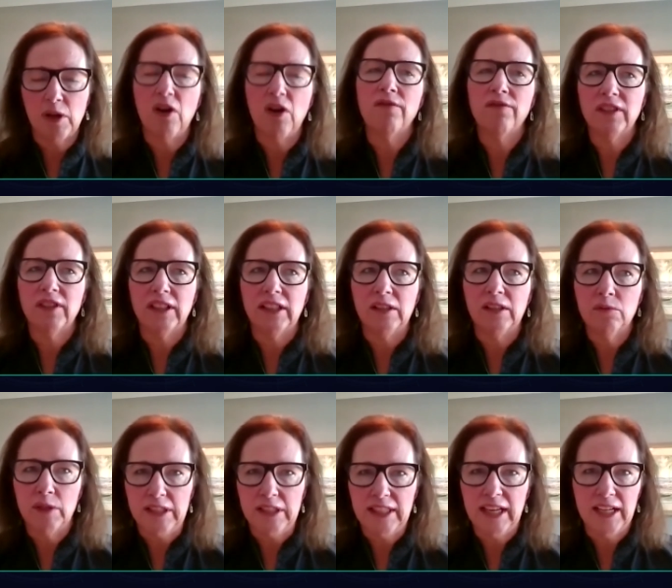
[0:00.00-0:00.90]
but hopefully
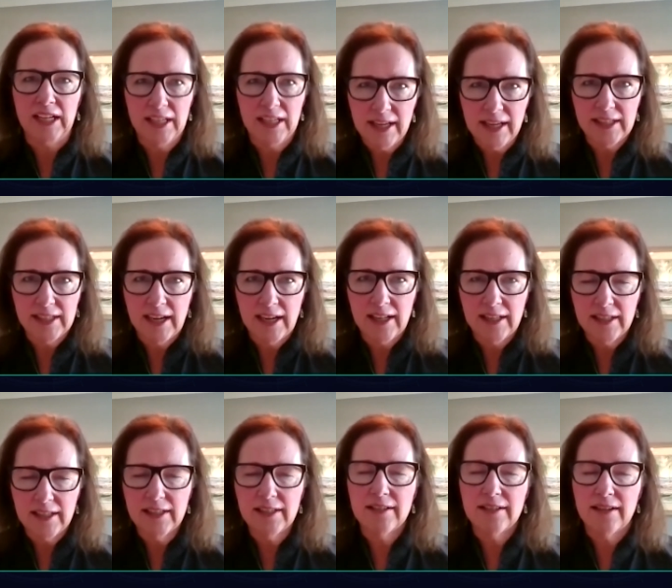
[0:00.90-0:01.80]
retaining that
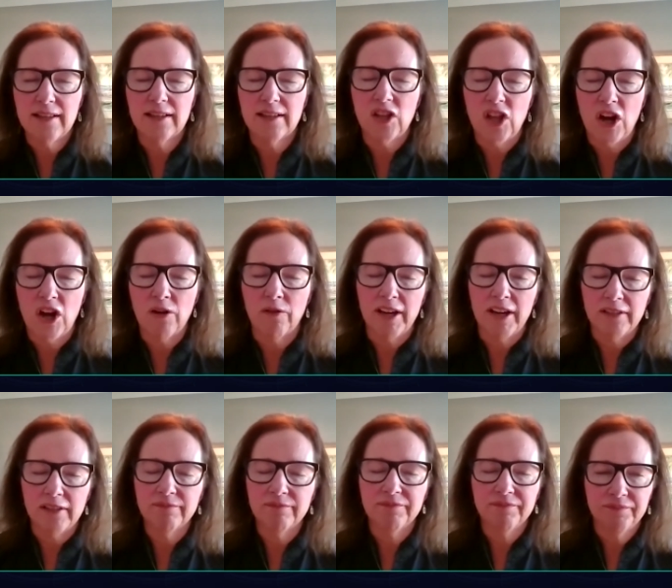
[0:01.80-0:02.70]
talent in the long
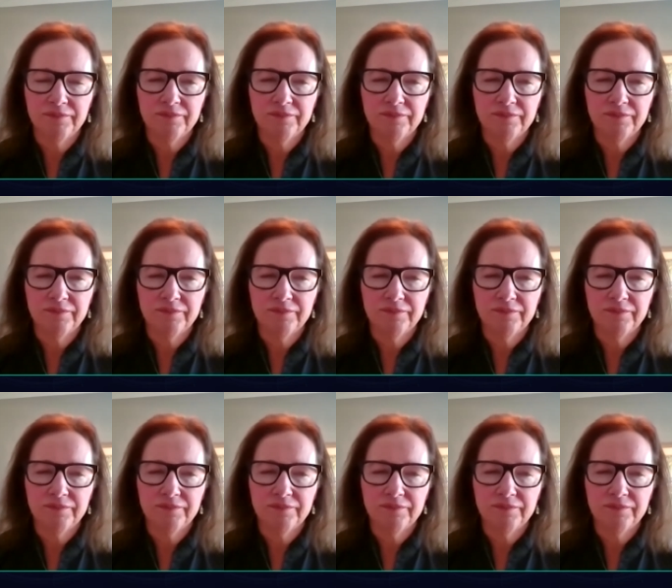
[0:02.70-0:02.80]
run.